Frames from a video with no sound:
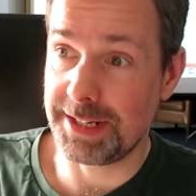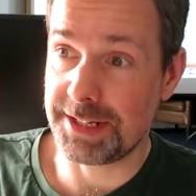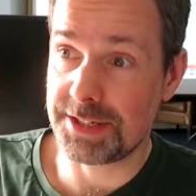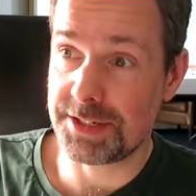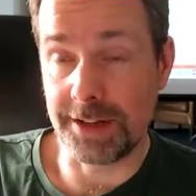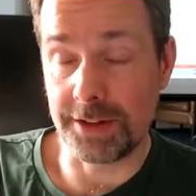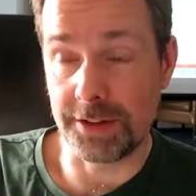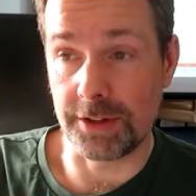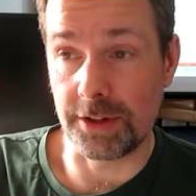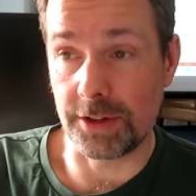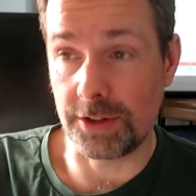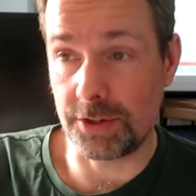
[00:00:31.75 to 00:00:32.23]

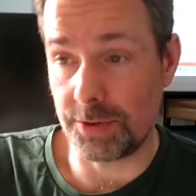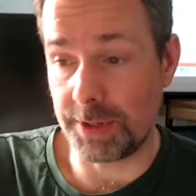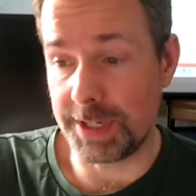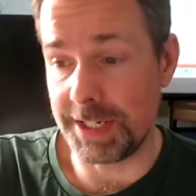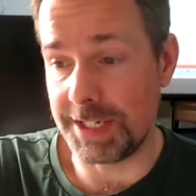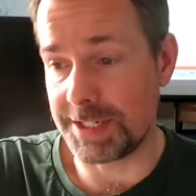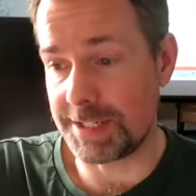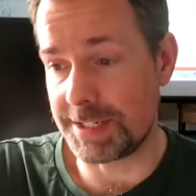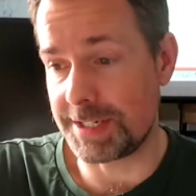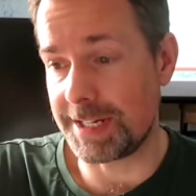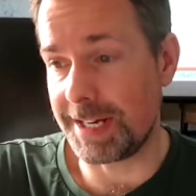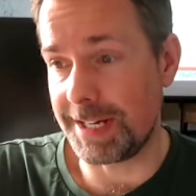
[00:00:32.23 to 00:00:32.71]
And the 3
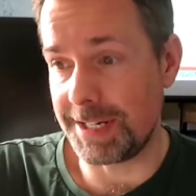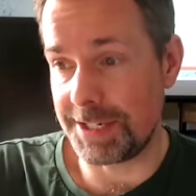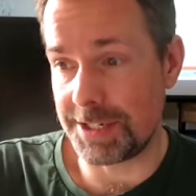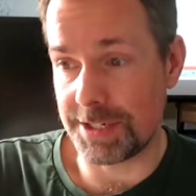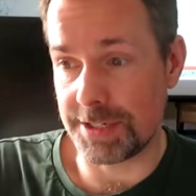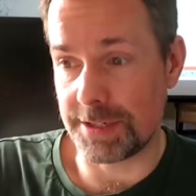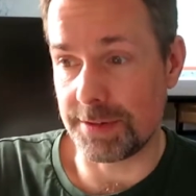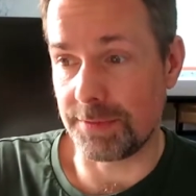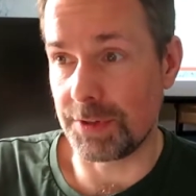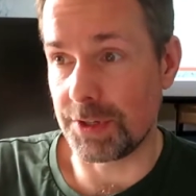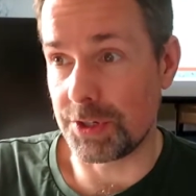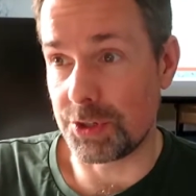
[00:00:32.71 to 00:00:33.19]

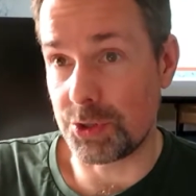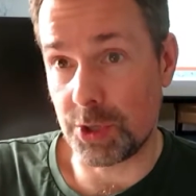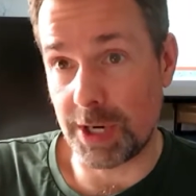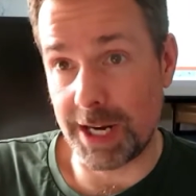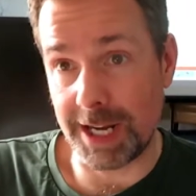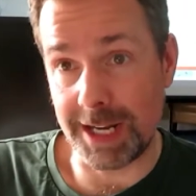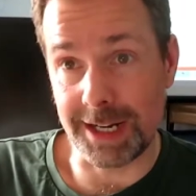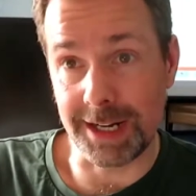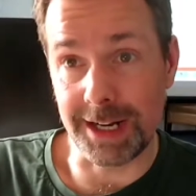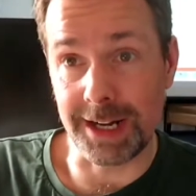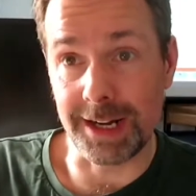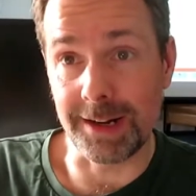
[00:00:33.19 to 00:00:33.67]
stages of the
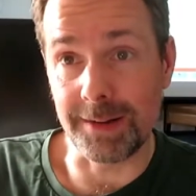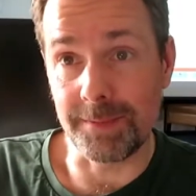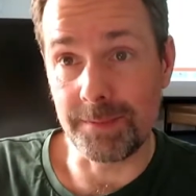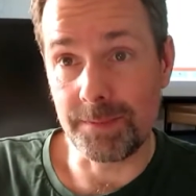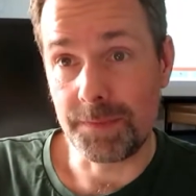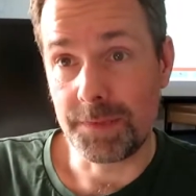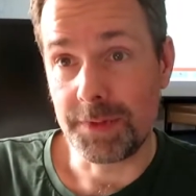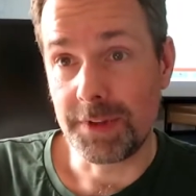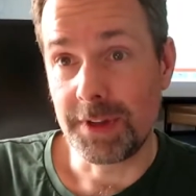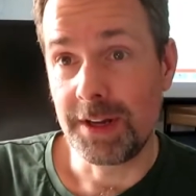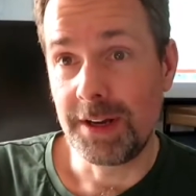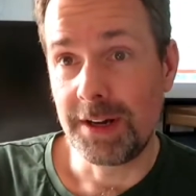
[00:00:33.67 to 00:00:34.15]
training
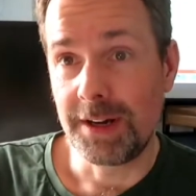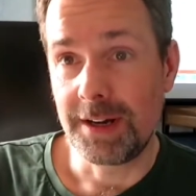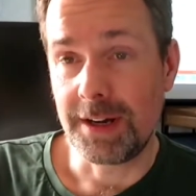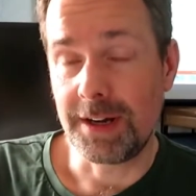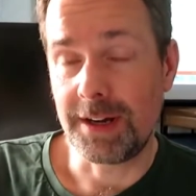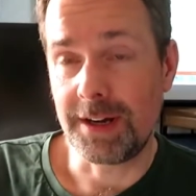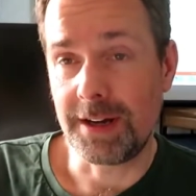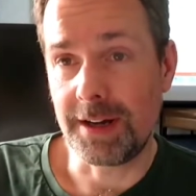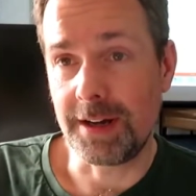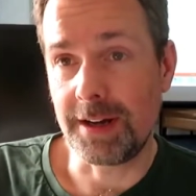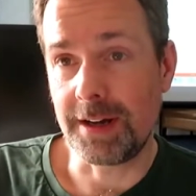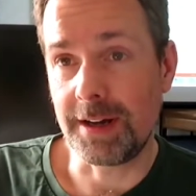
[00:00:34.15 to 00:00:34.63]

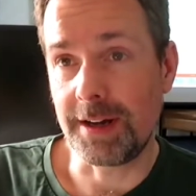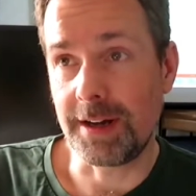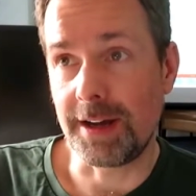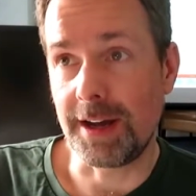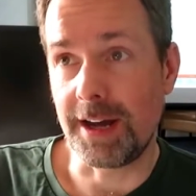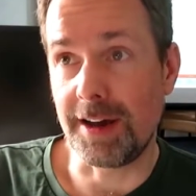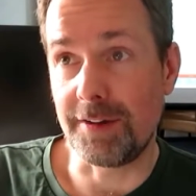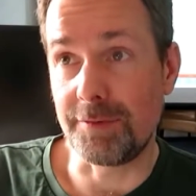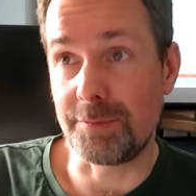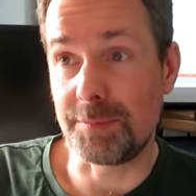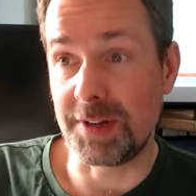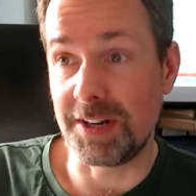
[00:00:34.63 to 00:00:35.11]

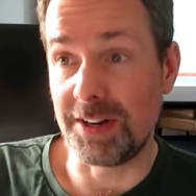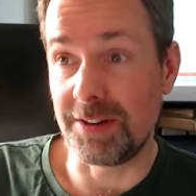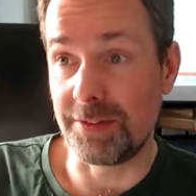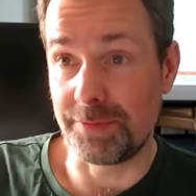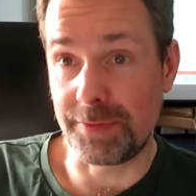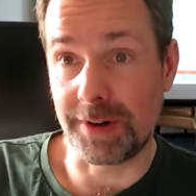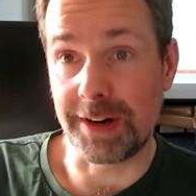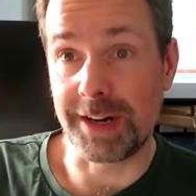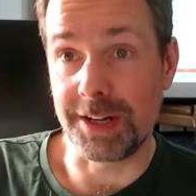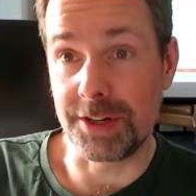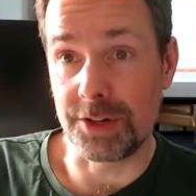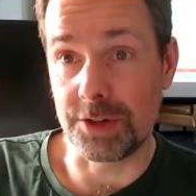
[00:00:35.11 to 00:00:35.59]
have been a
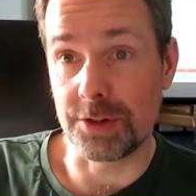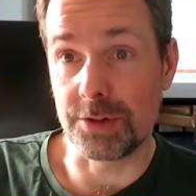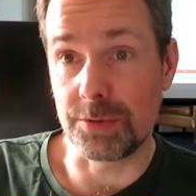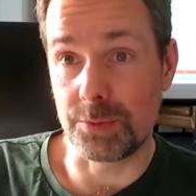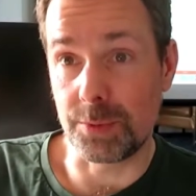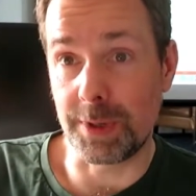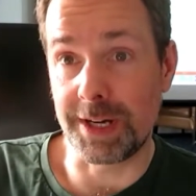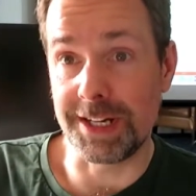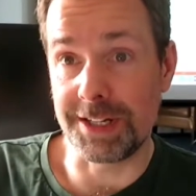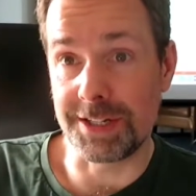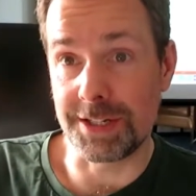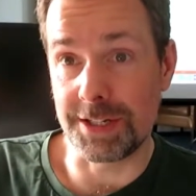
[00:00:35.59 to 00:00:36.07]
very good
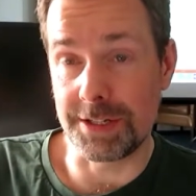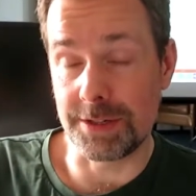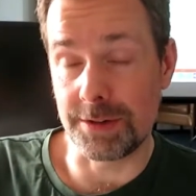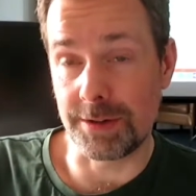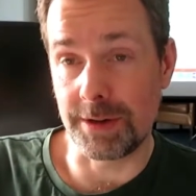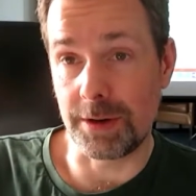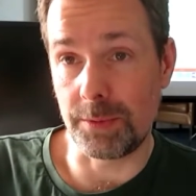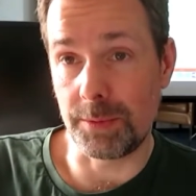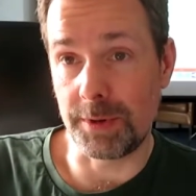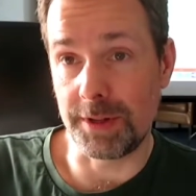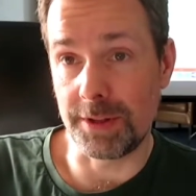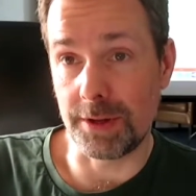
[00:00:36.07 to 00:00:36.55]
way to do
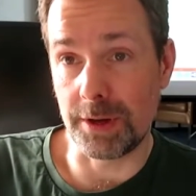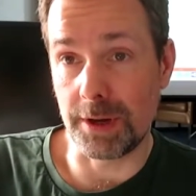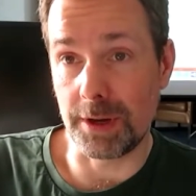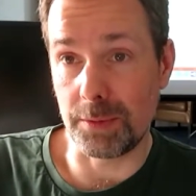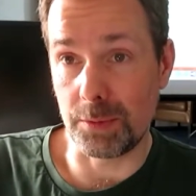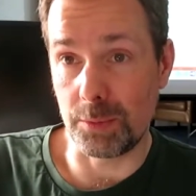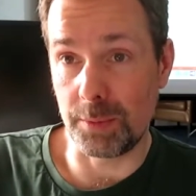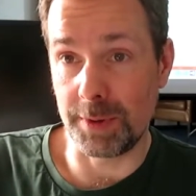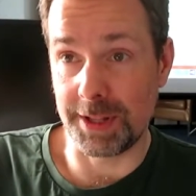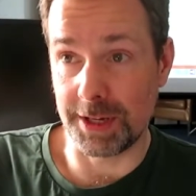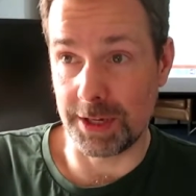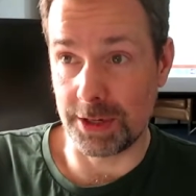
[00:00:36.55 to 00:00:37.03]
it with
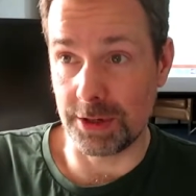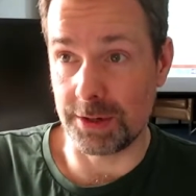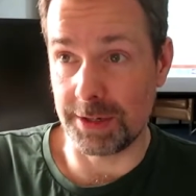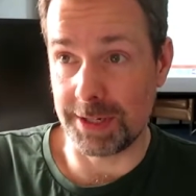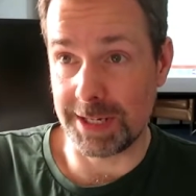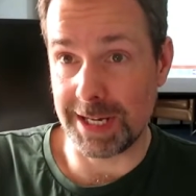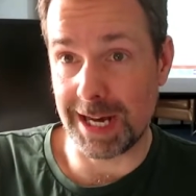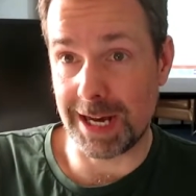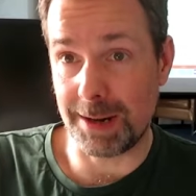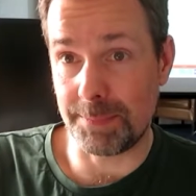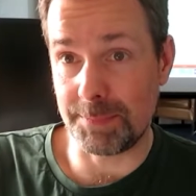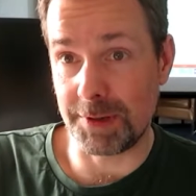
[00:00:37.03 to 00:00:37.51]
a good
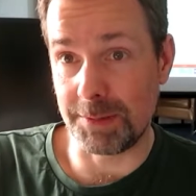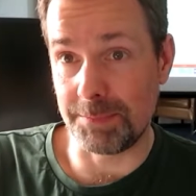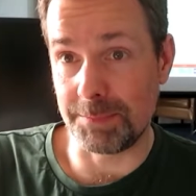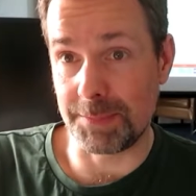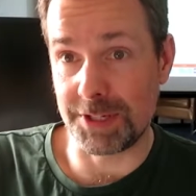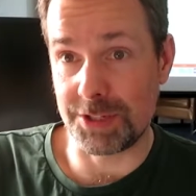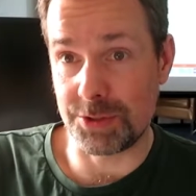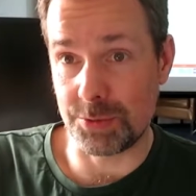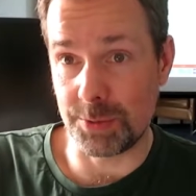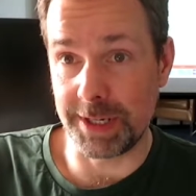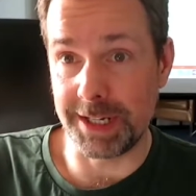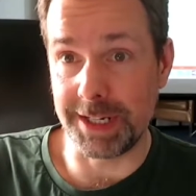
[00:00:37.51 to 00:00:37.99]
gap in
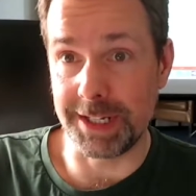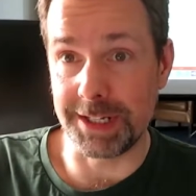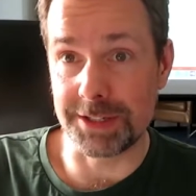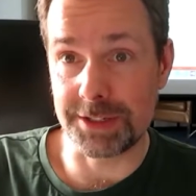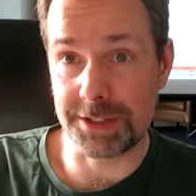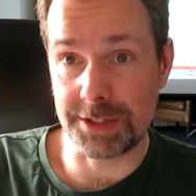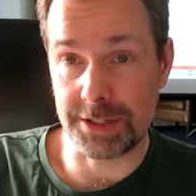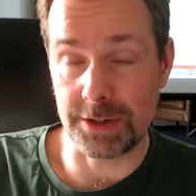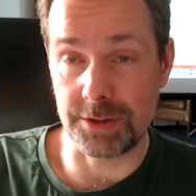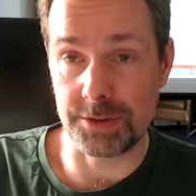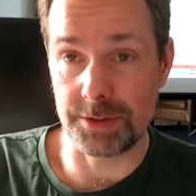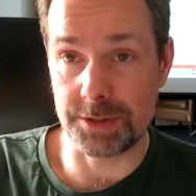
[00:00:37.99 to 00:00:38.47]
between.
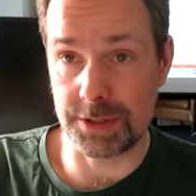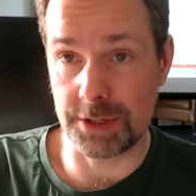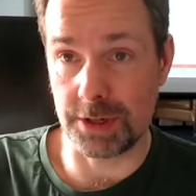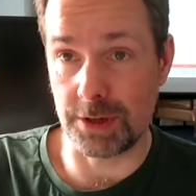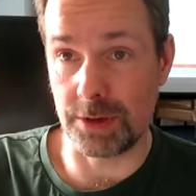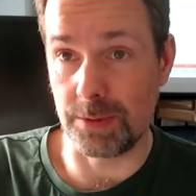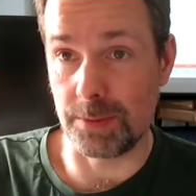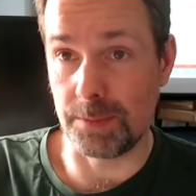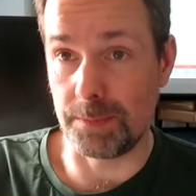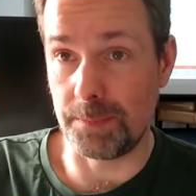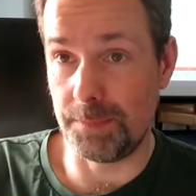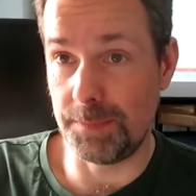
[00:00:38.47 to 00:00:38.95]
So
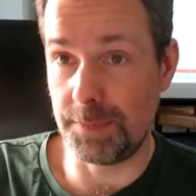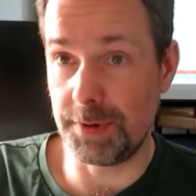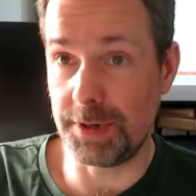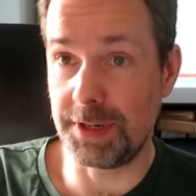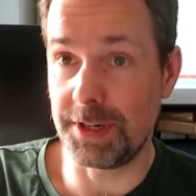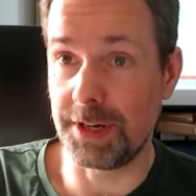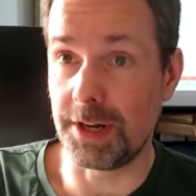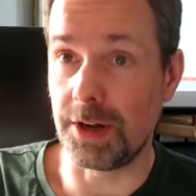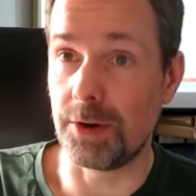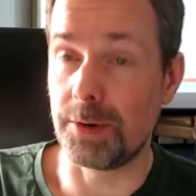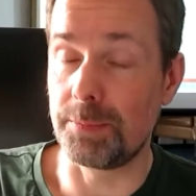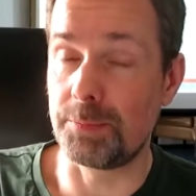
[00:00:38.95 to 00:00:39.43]

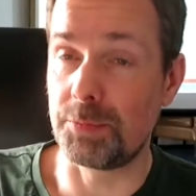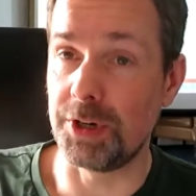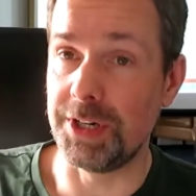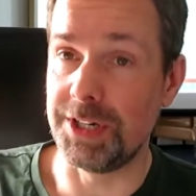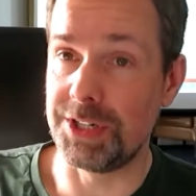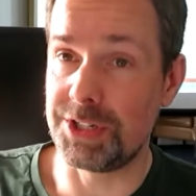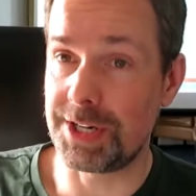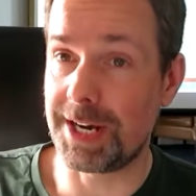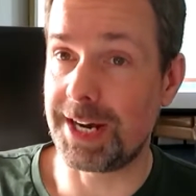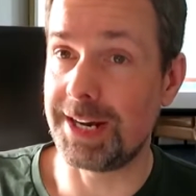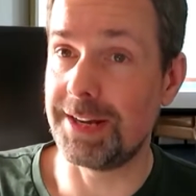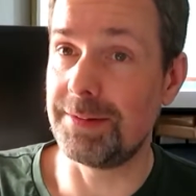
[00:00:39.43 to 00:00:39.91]
you know,
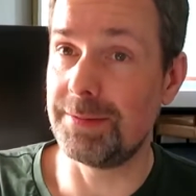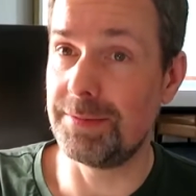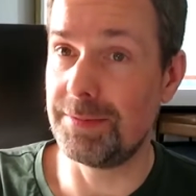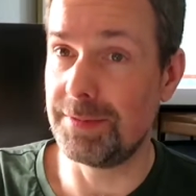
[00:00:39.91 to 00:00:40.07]
appreciate